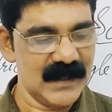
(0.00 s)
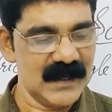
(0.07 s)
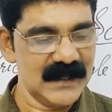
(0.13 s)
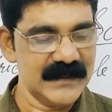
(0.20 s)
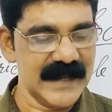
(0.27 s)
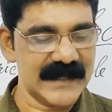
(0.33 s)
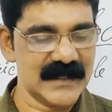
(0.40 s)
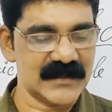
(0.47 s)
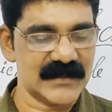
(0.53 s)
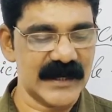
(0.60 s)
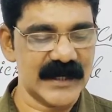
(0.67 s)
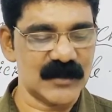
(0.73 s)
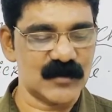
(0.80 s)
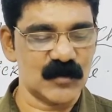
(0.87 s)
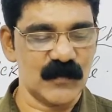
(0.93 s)
That is
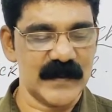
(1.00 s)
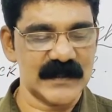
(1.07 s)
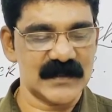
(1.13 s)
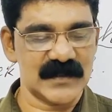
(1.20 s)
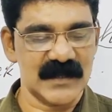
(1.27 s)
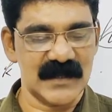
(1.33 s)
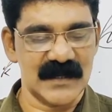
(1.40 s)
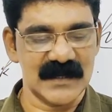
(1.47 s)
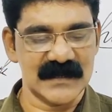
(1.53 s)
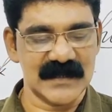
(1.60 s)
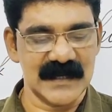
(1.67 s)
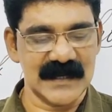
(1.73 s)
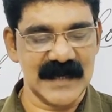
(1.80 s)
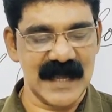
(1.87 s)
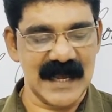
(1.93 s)
saying too much, sir,
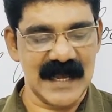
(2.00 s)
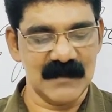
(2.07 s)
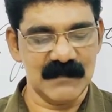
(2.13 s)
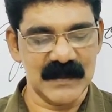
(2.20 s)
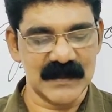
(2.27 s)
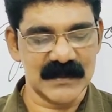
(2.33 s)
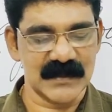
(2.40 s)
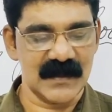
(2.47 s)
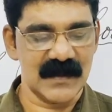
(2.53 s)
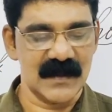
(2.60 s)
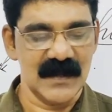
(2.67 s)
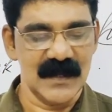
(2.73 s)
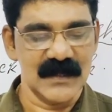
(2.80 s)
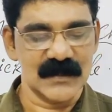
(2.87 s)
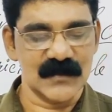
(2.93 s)
said Albert.
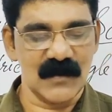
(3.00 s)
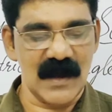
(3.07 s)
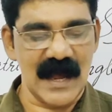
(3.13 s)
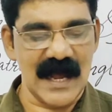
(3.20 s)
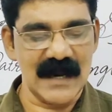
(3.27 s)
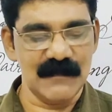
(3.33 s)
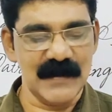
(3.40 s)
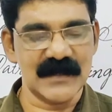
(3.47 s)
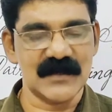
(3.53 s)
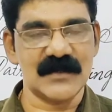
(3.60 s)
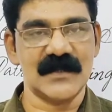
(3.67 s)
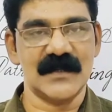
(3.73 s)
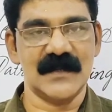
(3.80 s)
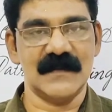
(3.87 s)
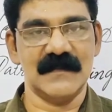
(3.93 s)
So Albert,
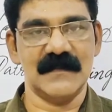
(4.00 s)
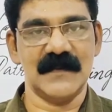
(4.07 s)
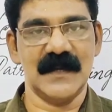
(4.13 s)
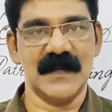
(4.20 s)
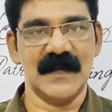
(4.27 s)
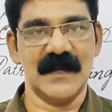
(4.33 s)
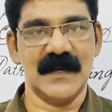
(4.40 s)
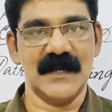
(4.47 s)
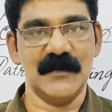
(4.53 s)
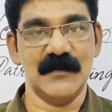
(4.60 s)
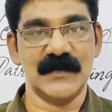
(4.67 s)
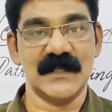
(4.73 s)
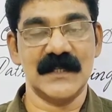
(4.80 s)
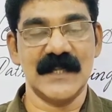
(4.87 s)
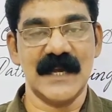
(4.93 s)
uh, uh you
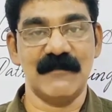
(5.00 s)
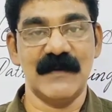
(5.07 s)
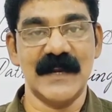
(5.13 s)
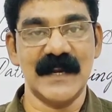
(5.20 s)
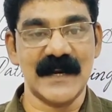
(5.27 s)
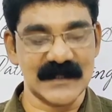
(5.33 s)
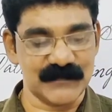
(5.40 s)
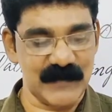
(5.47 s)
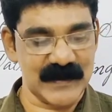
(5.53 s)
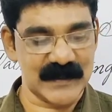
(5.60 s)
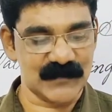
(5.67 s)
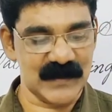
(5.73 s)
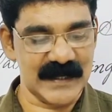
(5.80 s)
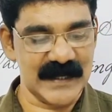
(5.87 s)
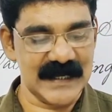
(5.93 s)
see that very
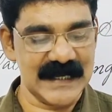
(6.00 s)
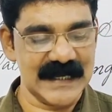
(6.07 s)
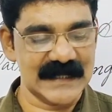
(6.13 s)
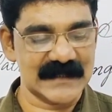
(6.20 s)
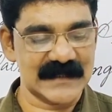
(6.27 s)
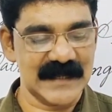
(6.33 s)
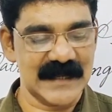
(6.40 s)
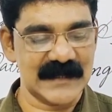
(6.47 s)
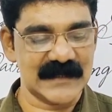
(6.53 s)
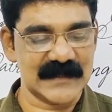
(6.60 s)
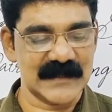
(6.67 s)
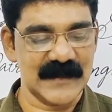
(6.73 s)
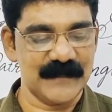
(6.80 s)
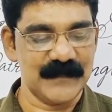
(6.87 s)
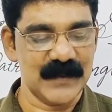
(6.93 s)
respectfully he said,
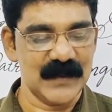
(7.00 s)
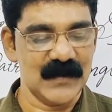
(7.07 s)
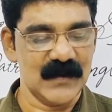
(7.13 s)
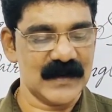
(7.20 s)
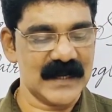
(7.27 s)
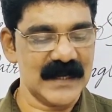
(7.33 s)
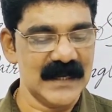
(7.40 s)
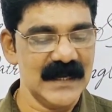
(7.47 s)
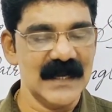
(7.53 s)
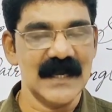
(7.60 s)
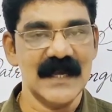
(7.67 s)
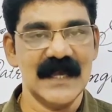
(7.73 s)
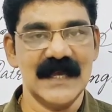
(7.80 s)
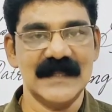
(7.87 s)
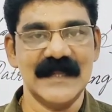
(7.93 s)
uh, okay,
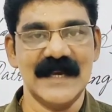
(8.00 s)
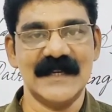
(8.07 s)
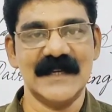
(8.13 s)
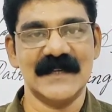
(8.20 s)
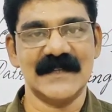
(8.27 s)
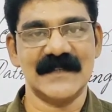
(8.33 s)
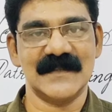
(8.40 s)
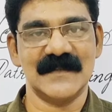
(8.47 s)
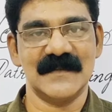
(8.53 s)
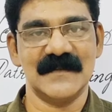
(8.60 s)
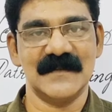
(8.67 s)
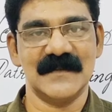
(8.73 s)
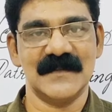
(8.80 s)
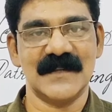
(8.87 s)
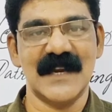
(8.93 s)
uh, that is
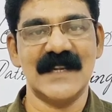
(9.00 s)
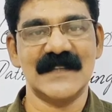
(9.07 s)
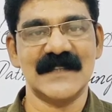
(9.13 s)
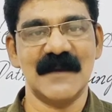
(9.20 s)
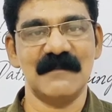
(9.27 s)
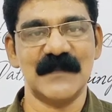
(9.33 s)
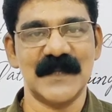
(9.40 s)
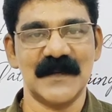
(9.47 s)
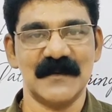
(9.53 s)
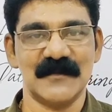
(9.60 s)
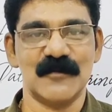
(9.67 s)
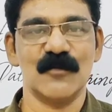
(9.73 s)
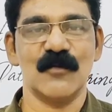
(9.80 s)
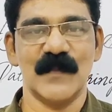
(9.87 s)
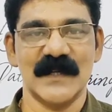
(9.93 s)
telling something
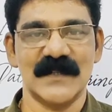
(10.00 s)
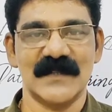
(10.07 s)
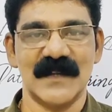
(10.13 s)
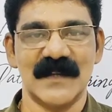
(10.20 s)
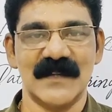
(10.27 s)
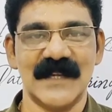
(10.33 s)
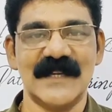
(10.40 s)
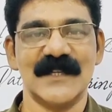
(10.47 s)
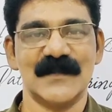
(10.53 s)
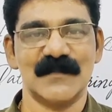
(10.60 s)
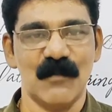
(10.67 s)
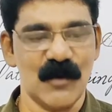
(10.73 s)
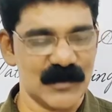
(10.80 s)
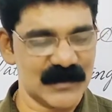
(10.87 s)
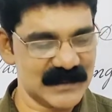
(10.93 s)
too much, sir. That is
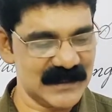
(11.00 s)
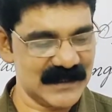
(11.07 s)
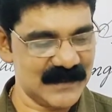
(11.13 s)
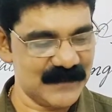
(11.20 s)
more, sir.